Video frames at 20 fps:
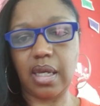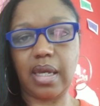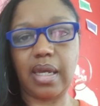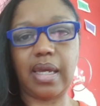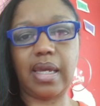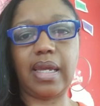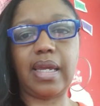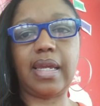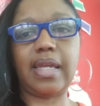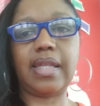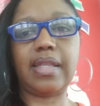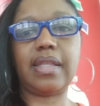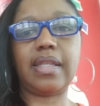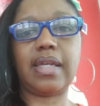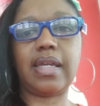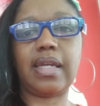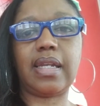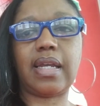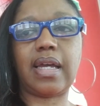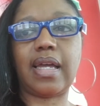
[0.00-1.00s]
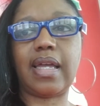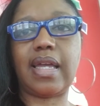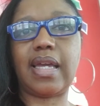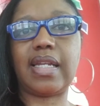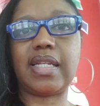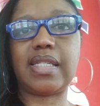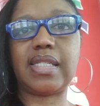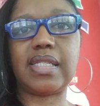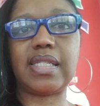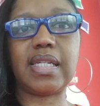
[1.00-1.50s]
And then I had
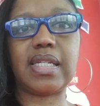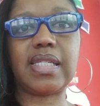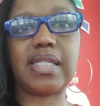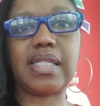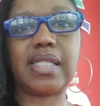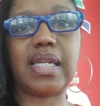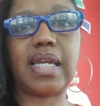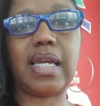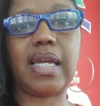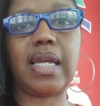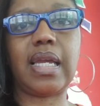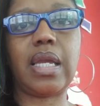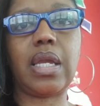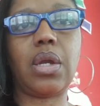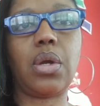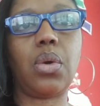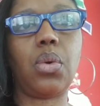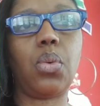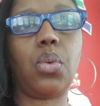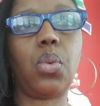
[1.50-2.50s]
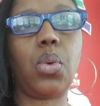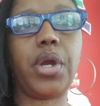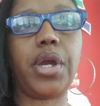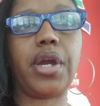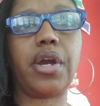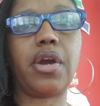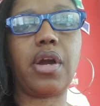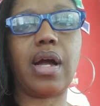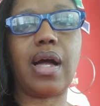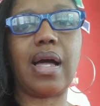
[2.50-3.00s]
a sixth day
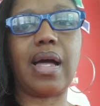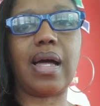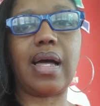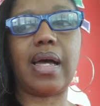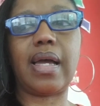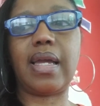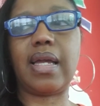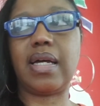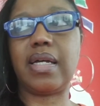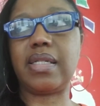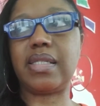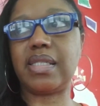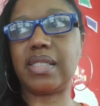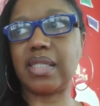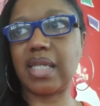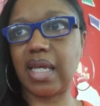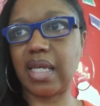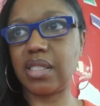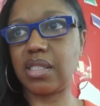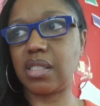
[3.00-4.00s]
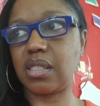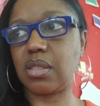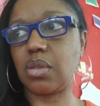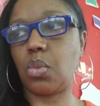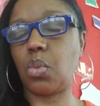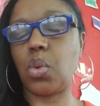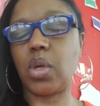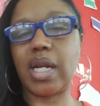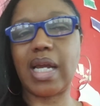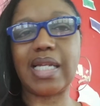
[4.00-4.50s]
where I assessed
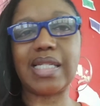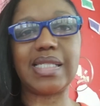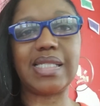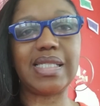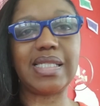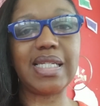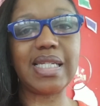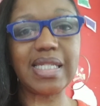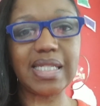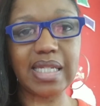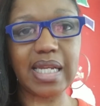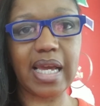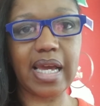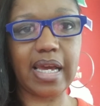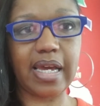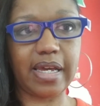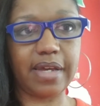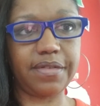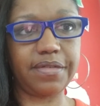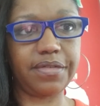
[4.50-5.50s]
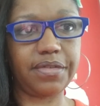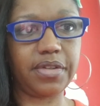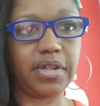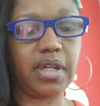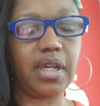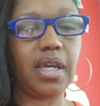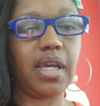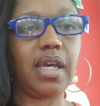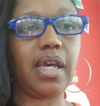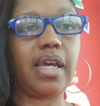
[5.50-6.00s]
what I didn't have,
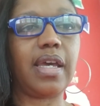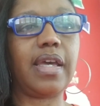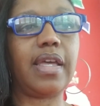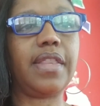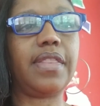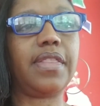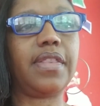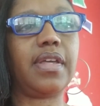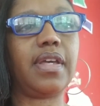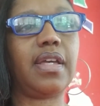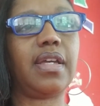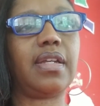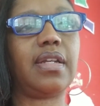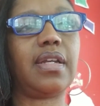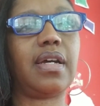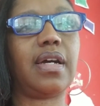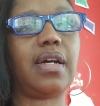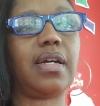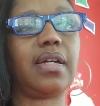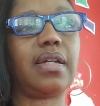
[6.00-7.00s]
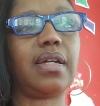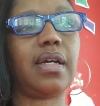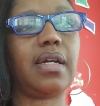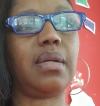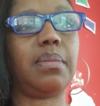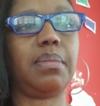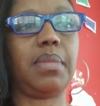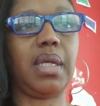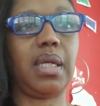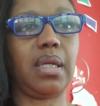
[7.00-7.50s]
and then I kind
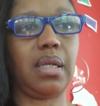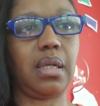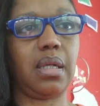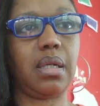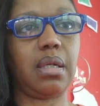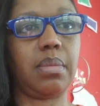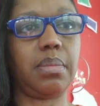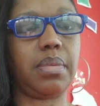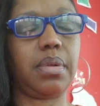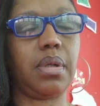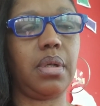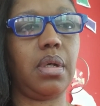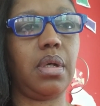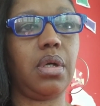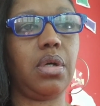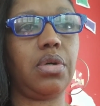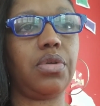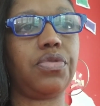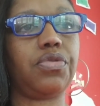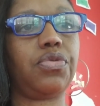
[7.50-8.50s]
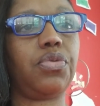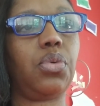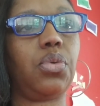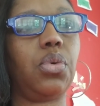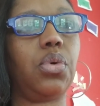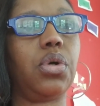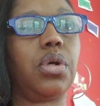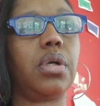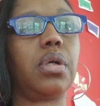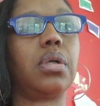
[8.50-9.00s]
of made up
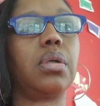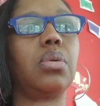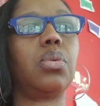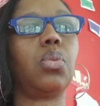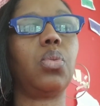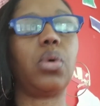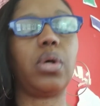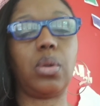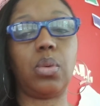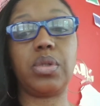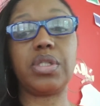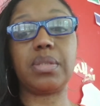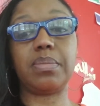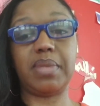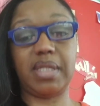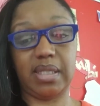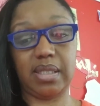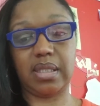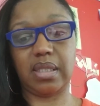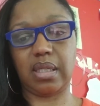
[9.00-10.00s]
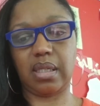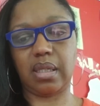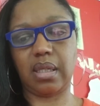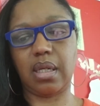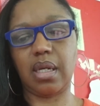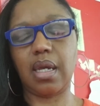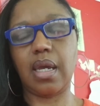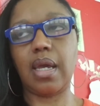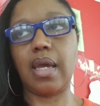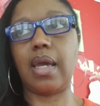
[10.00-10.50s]
for what was missing.
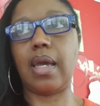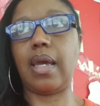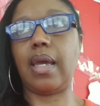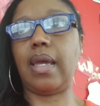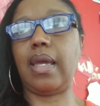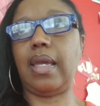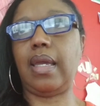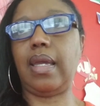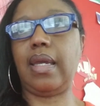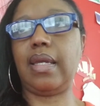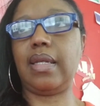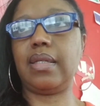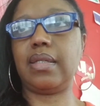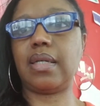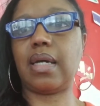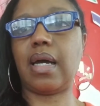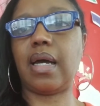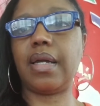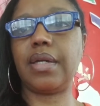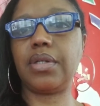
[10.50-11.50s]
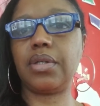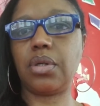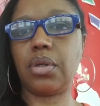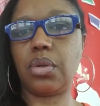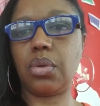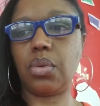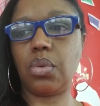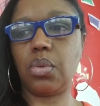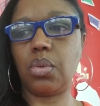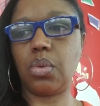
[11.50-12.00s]
And I
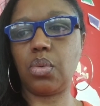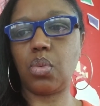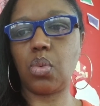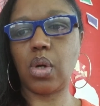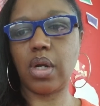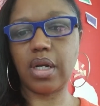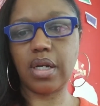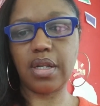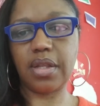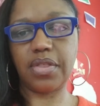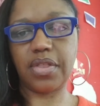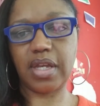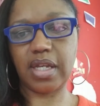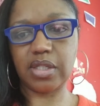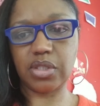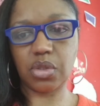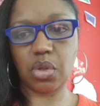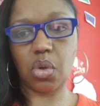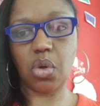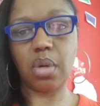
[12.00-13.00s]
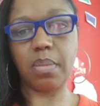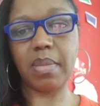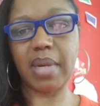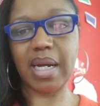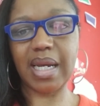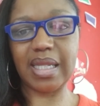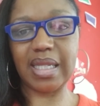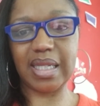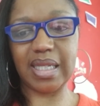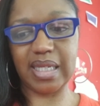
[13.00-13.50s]
know one of the things on my
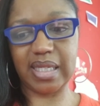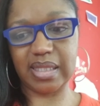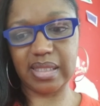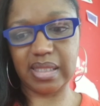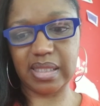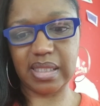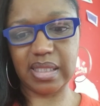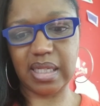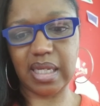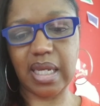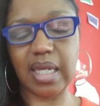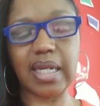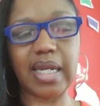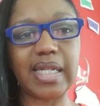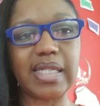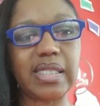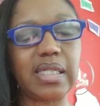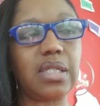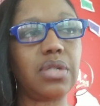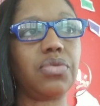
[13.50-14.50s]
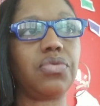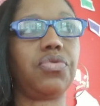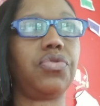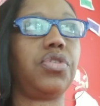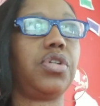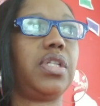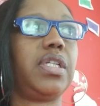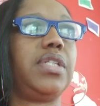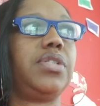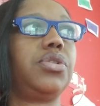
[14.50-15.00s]
list, and I didn't
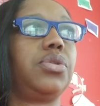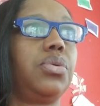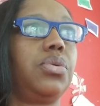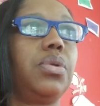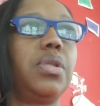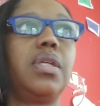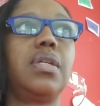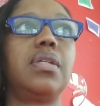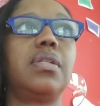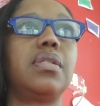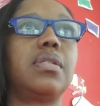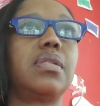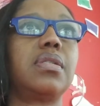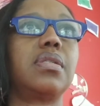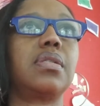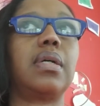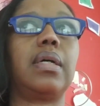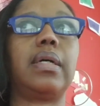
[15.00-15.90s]
really do this,